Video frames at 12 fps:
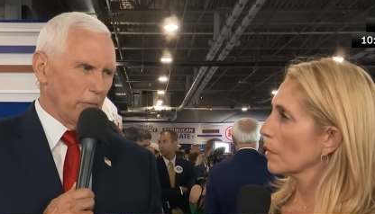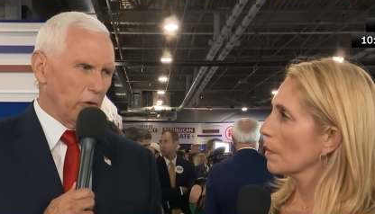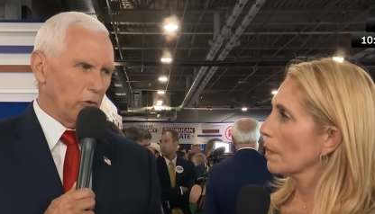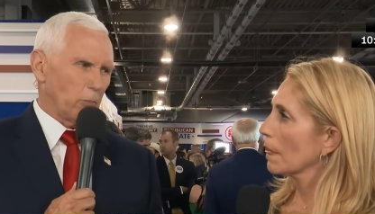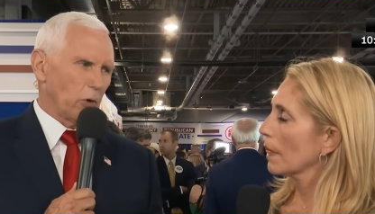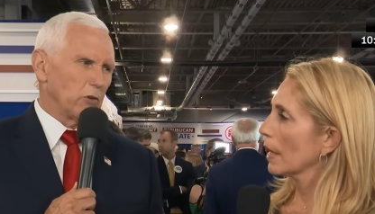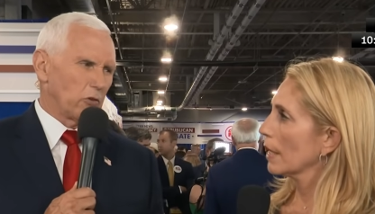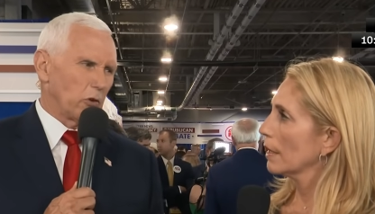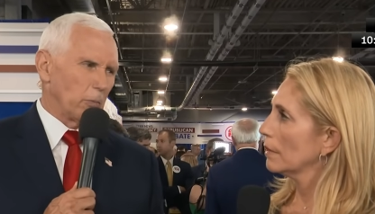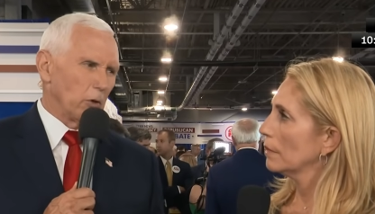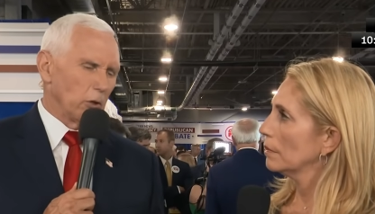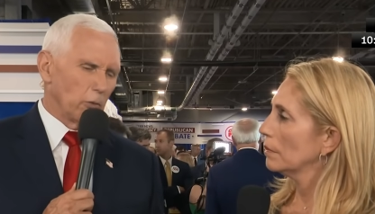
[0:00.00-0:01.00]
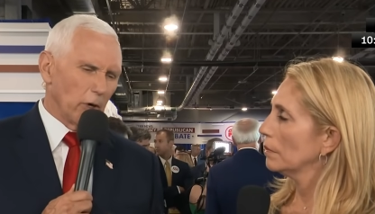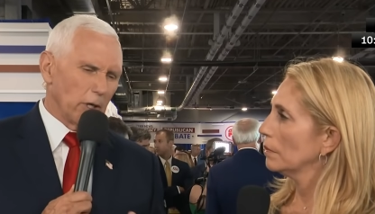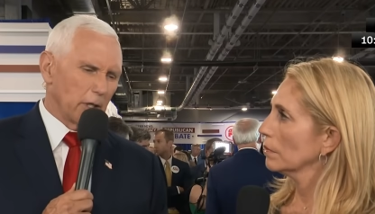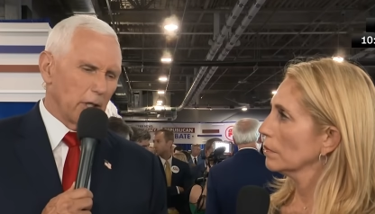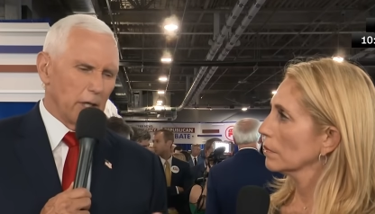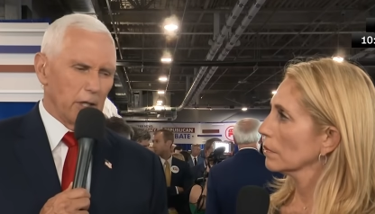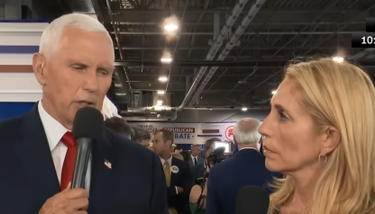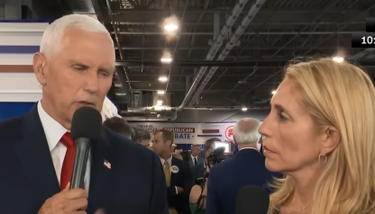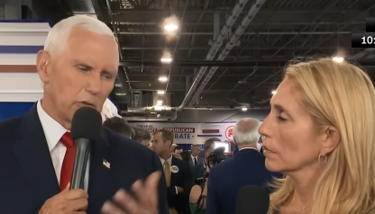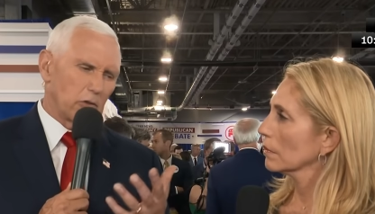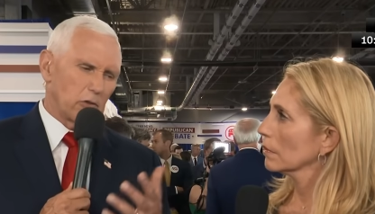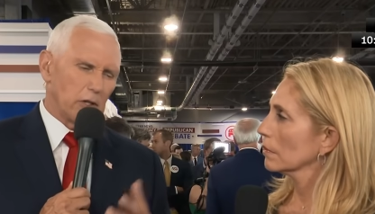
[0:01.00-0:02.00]
Speaker 1: this principle, relegating it
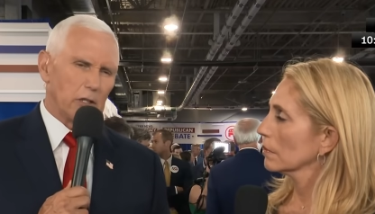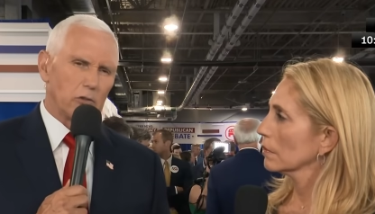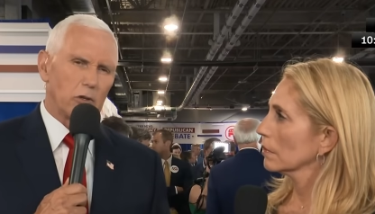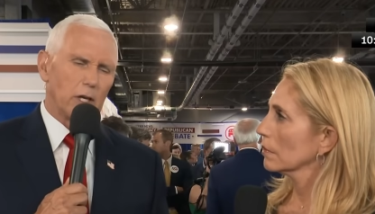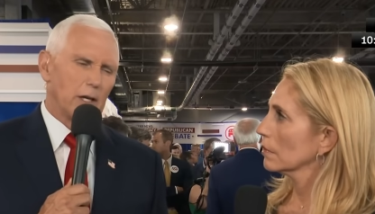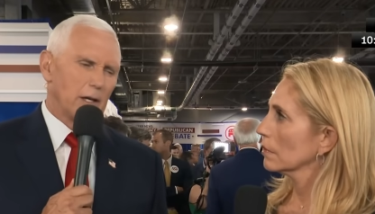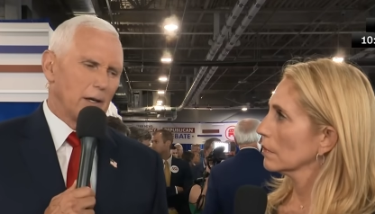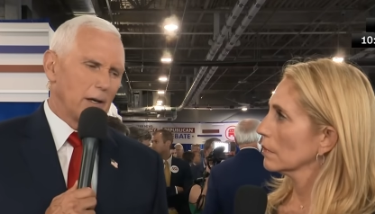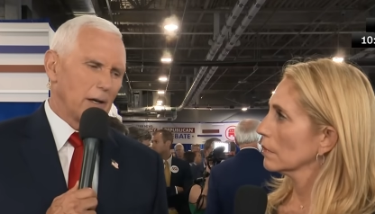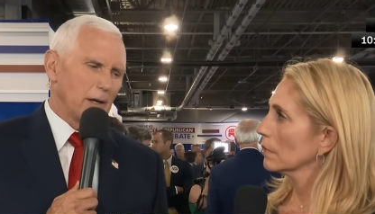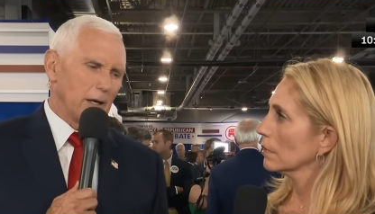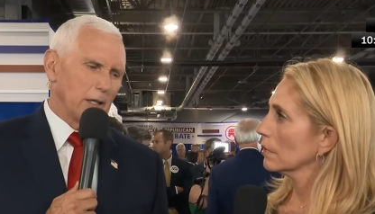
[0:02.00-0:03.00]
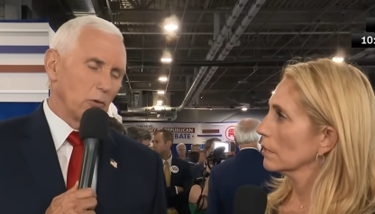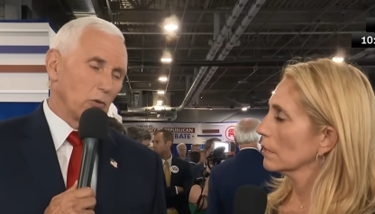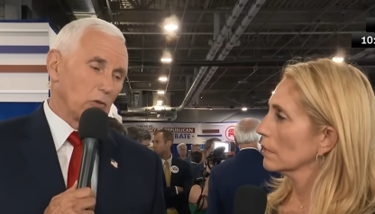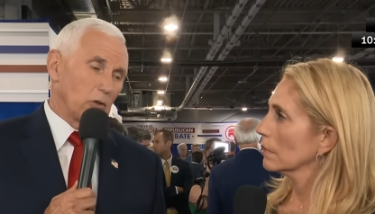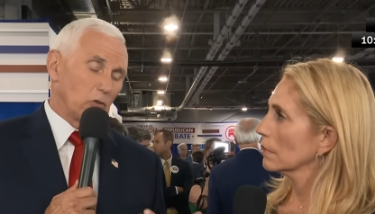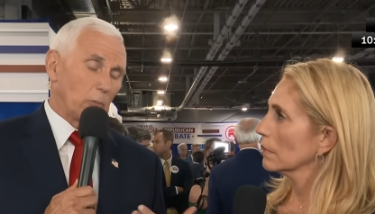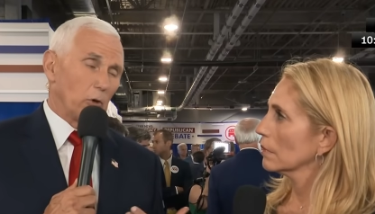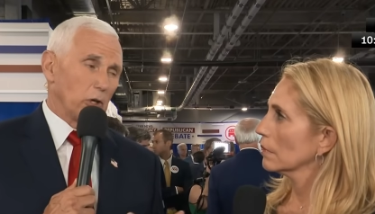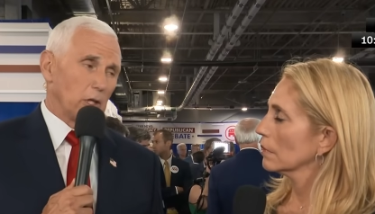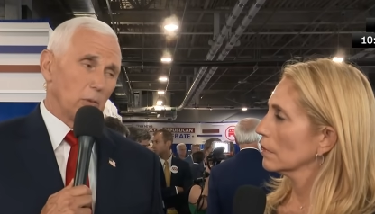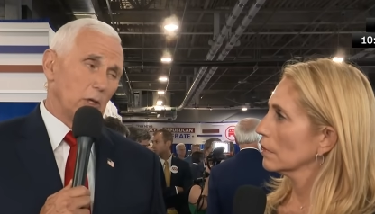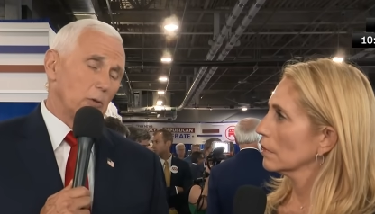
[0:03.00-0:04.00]
to the states, uh, I think it was
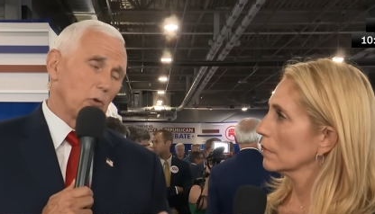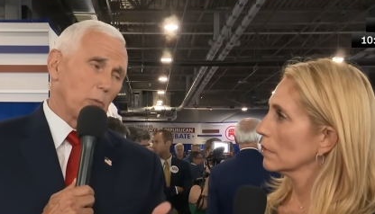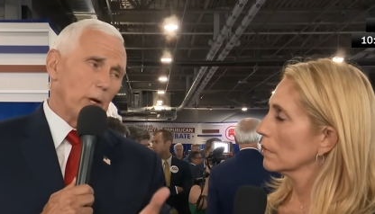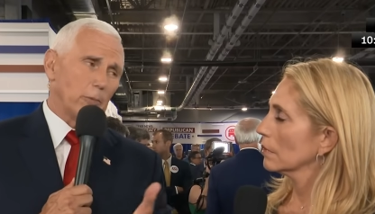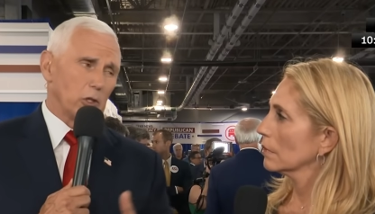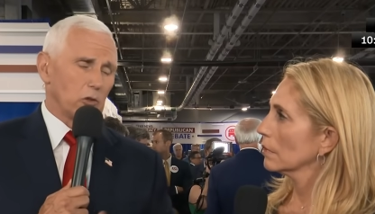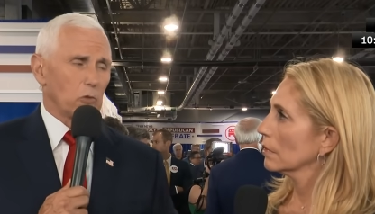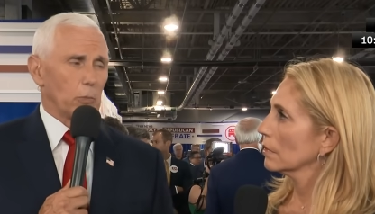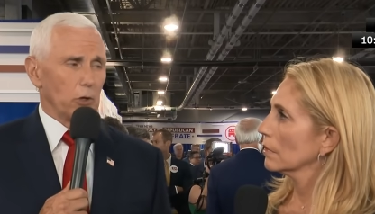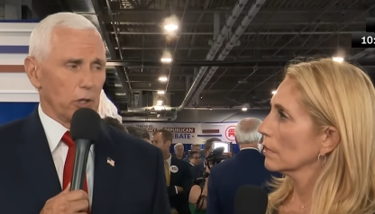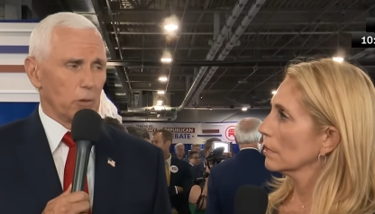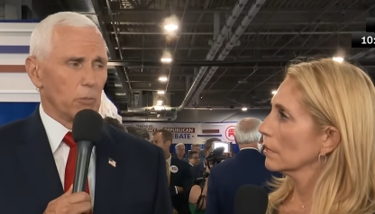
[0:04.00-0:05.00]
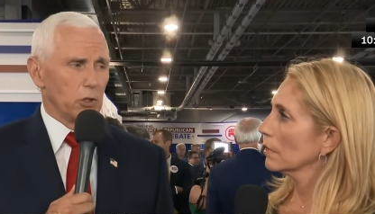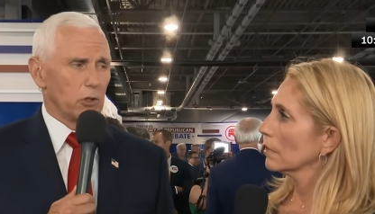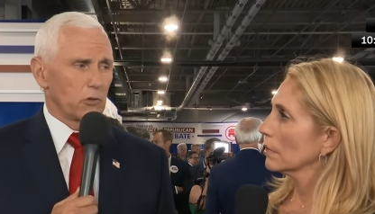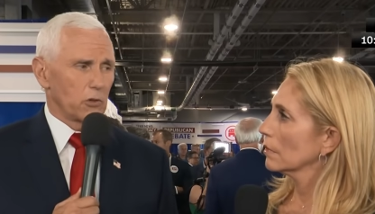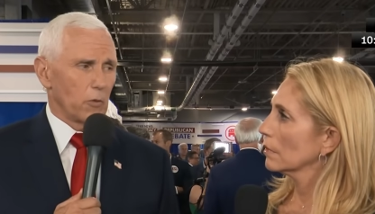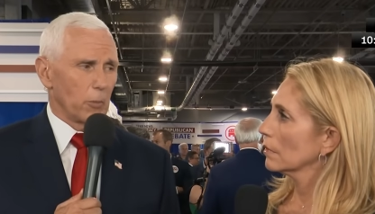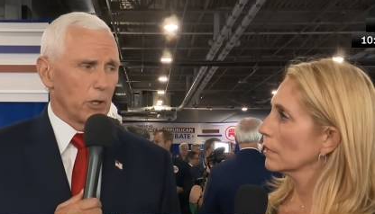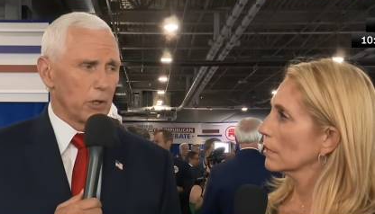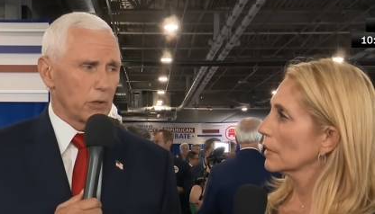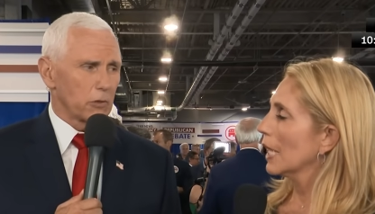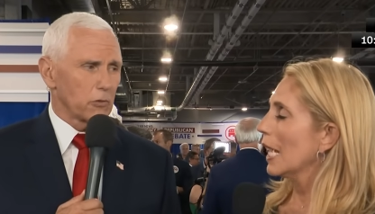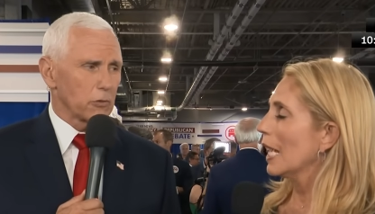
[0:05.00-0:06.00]
disappointing to me. It was probably disappointing to millions of
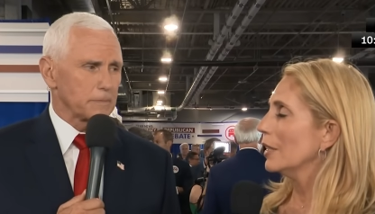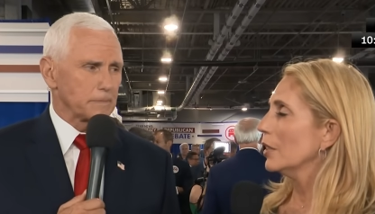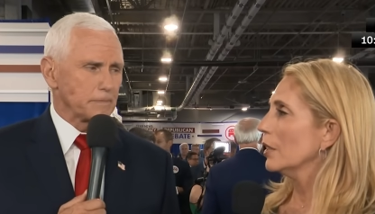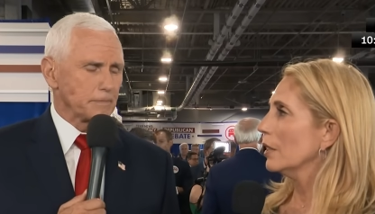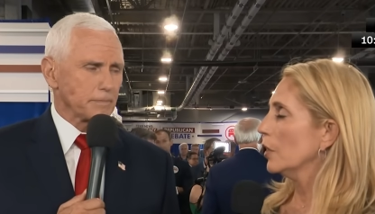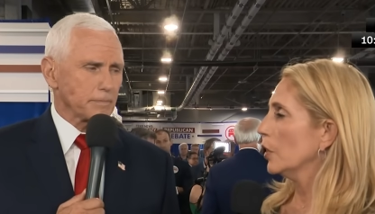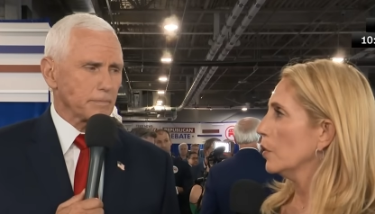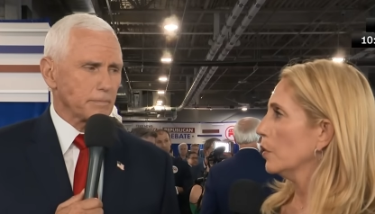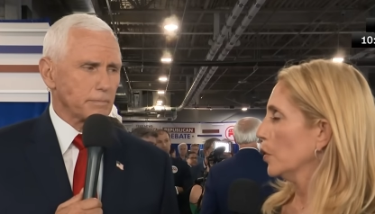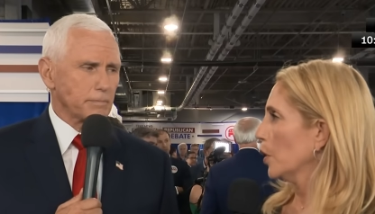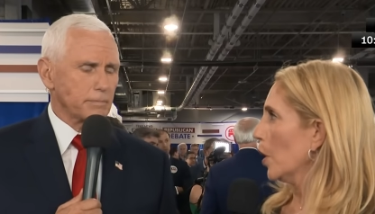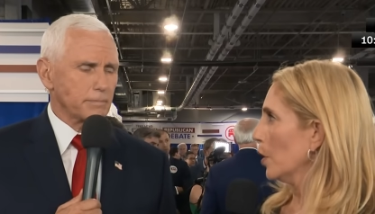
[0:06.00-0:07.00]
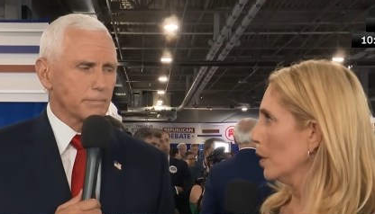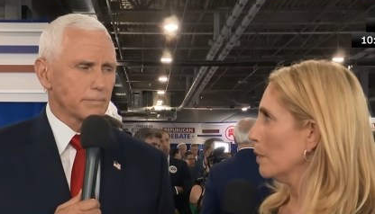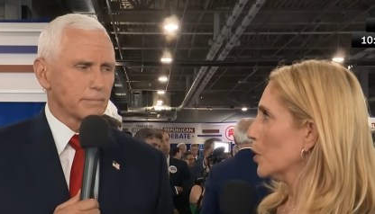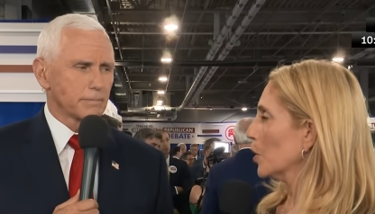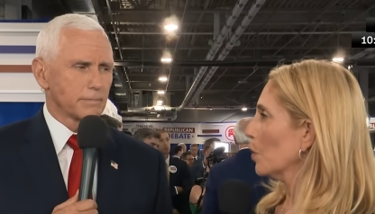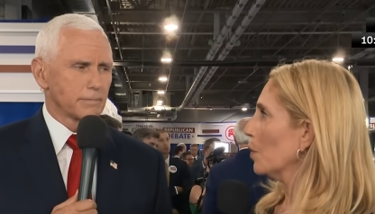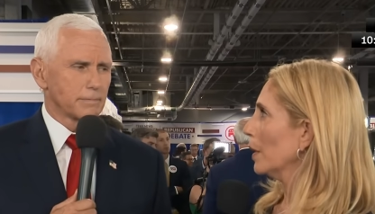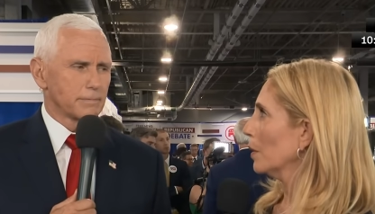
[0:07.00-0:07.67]
Americans.
Speaker 2: And you are, I'm sure, well